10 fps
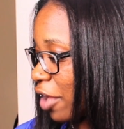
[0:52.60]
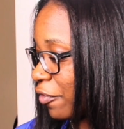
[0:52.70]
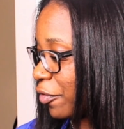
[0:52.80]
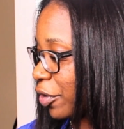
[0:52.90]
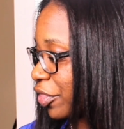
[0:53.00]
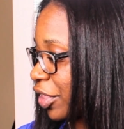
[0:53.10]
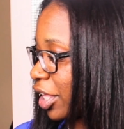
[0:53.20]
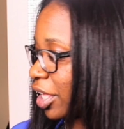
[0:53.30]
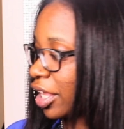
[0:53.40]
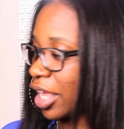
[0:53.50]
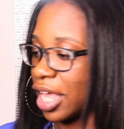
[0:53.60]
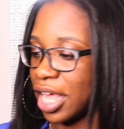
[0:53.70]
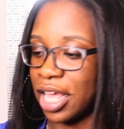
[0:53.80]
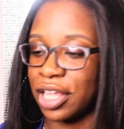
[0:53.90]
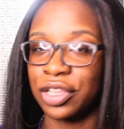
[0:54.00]
for the
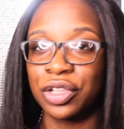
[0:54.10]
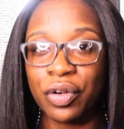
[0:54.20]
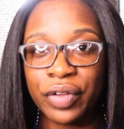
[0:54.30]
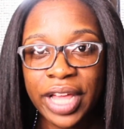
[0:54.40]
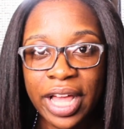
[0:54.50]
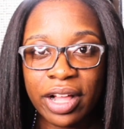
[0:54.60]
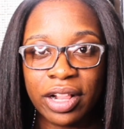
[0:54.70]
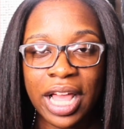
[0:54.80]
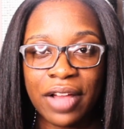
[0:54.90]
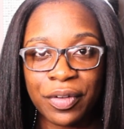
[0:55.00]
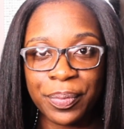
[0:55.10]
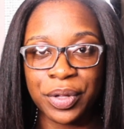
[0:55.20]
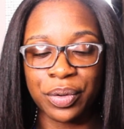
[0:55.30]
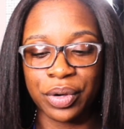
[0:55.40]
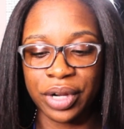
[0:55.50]
L'Oreal
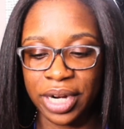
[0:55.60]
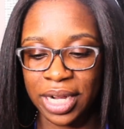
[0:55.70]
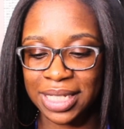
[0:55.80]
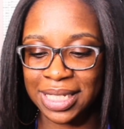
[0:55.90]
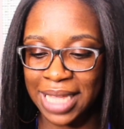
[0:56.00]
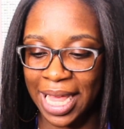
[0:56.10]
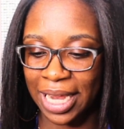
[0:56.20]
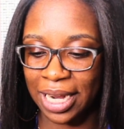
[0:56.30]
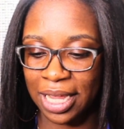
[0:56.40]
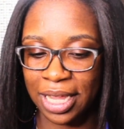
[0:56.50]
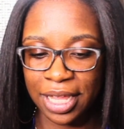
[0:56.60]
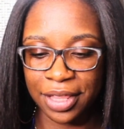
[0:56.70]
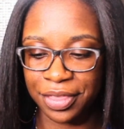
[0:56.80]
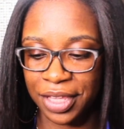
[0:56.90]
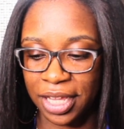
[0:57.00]
Everpure set,
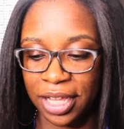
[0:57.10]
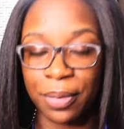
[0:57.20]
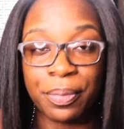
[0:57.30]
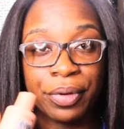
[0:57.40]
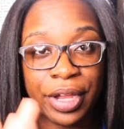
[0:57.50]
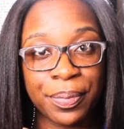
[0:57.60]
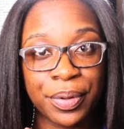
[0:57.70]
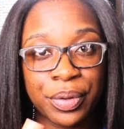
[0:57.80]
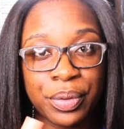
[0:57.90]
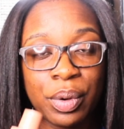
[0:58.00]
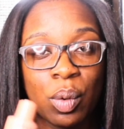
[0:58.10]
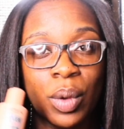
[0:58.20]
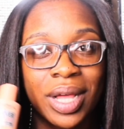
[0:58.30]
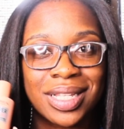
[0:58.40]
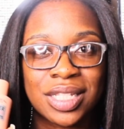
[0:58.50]
the Prepoo
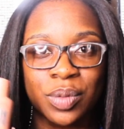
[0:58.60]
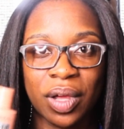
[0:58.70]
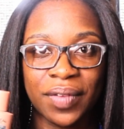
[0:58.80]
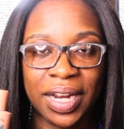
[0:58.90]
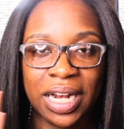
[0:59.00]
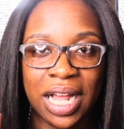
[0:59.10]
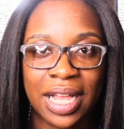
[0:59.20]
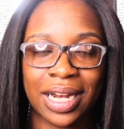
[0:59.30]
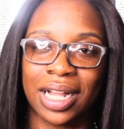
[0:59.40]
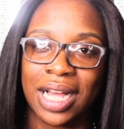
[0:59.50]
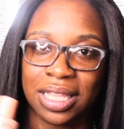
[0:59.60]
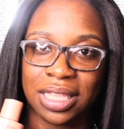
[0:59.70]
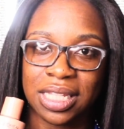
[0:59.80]
was $12.99. I got